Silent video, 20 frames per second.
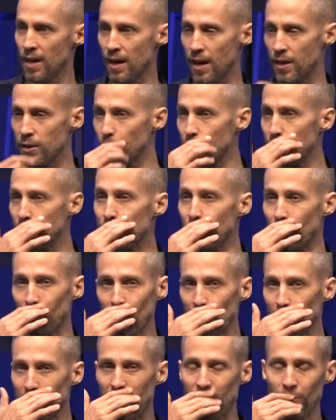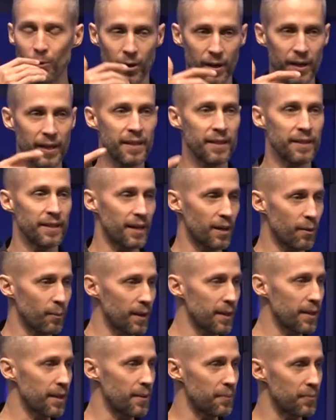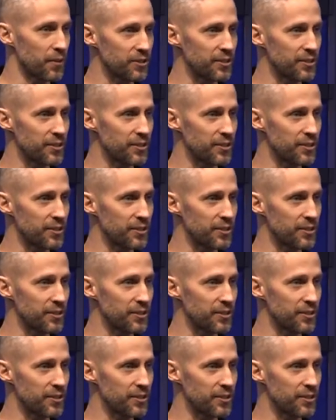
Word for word: other people that were in there with him.